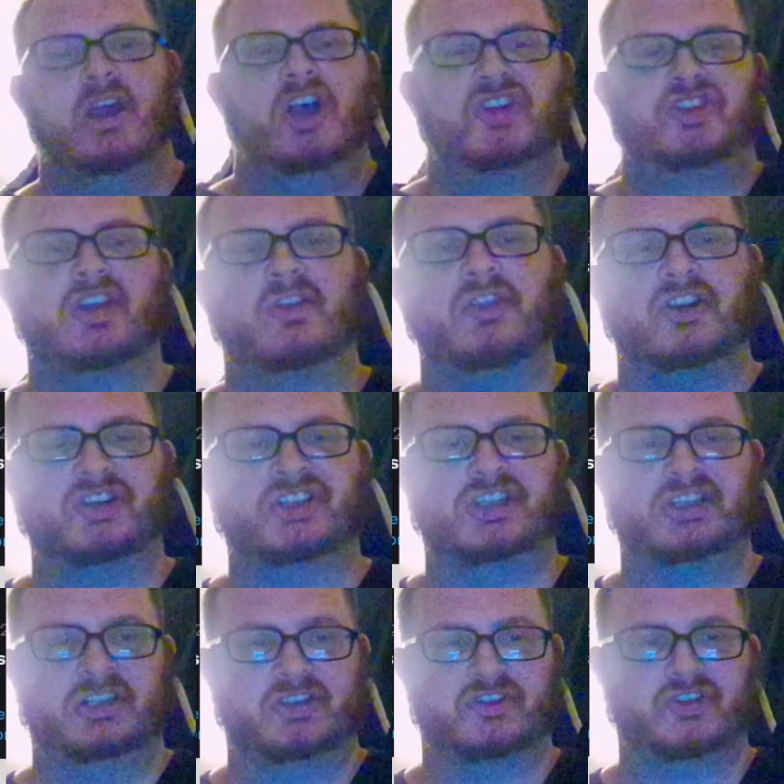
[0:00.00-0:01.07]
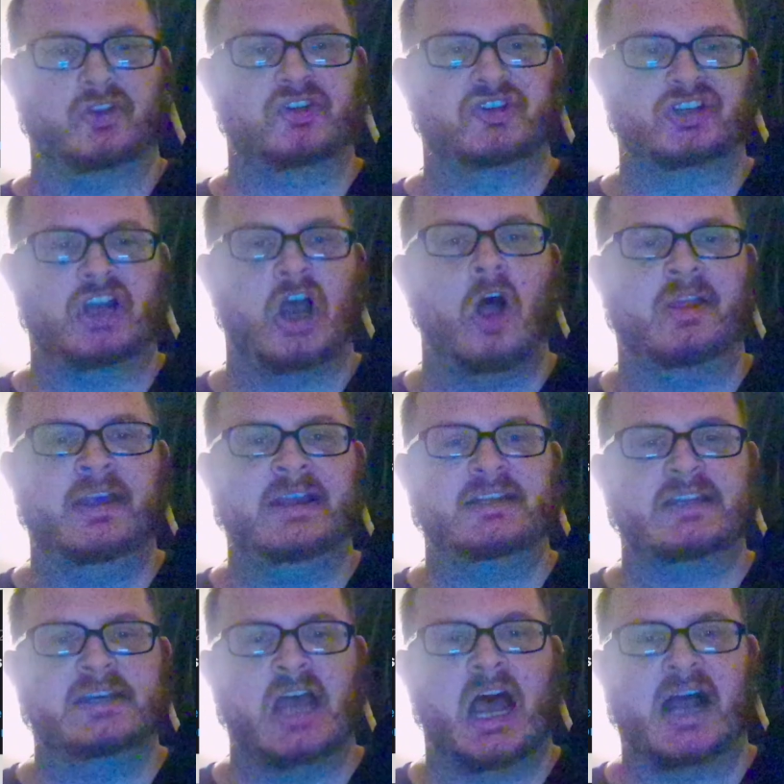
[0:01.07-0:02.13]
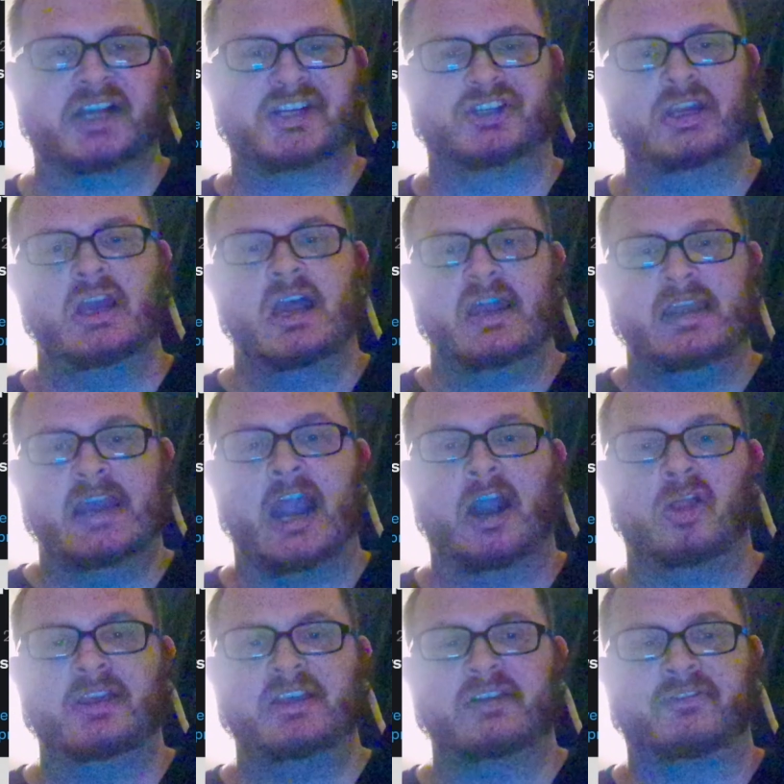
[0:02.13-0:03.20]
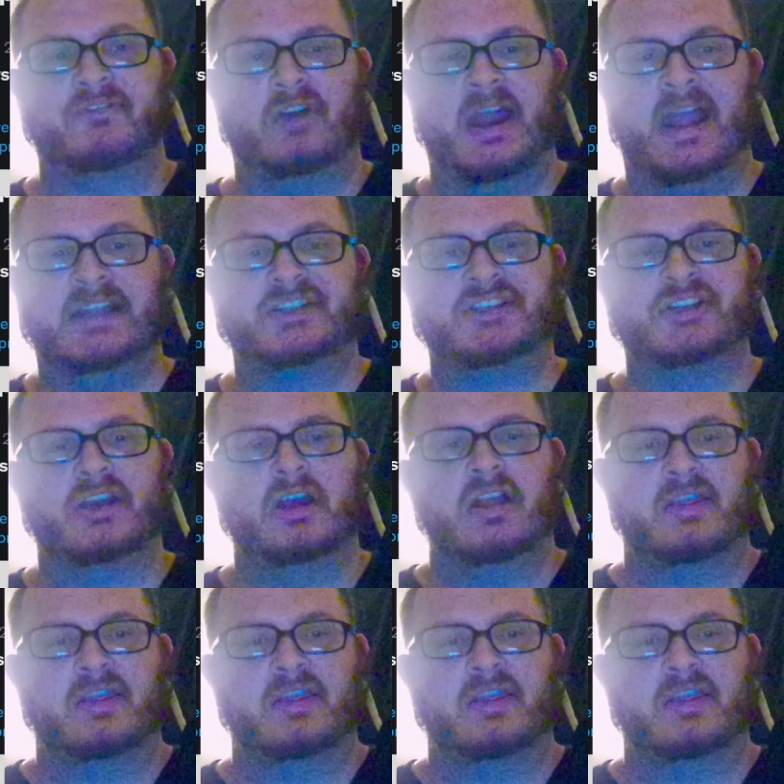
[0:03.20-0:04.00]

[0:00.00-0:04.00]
So there's so there's calling to dox not only their friends,